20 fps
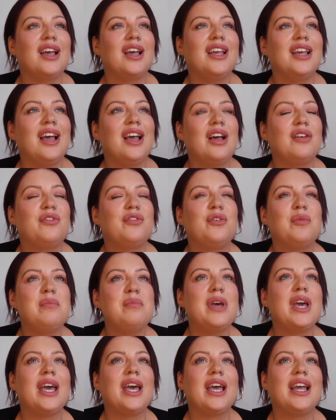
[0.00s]
yeah, for
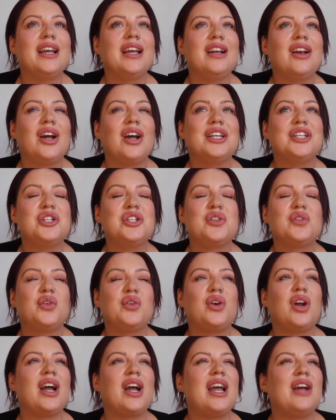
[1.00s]
me, like, you just
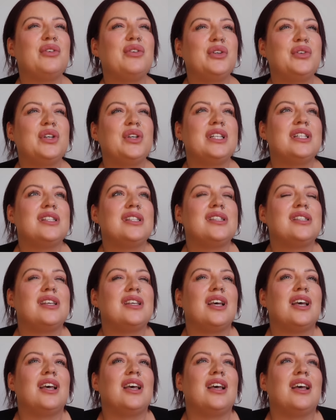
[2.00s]
feel like
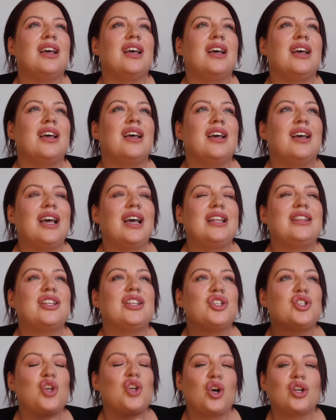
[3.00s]
everything's,
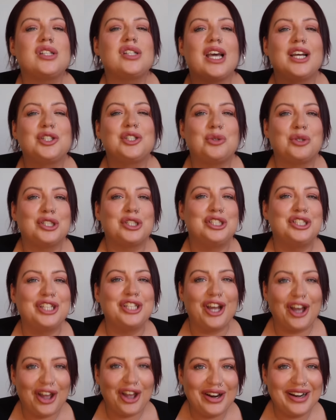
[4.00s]
the song takes you on a
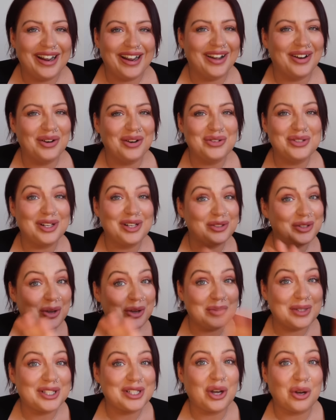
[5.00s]
journey. Obviously, I
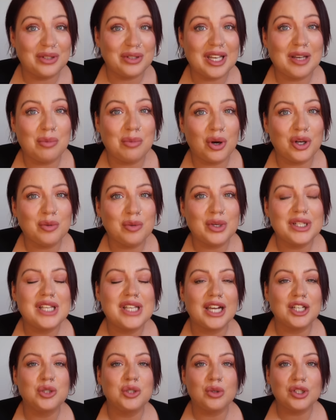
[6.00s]
don't mean to go deep on you, but it
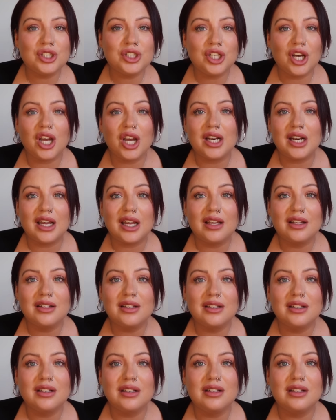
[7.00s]
takes you on a journey.
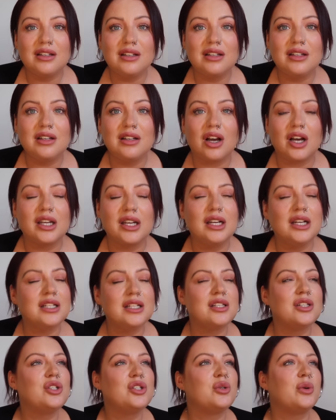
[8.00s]
Like, you
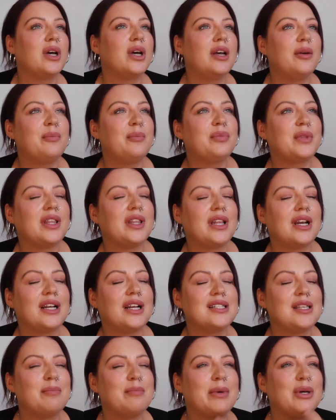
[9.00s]
listen to it, and then
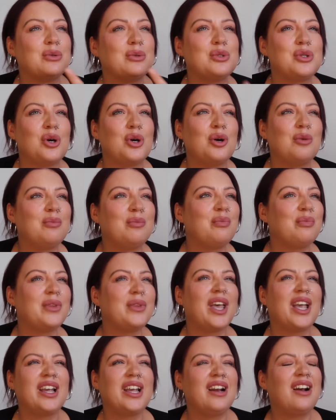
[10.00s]
as it builds up,
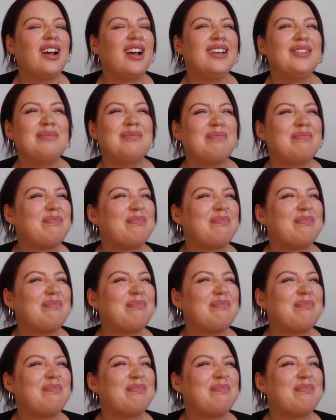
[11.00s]
and you're like,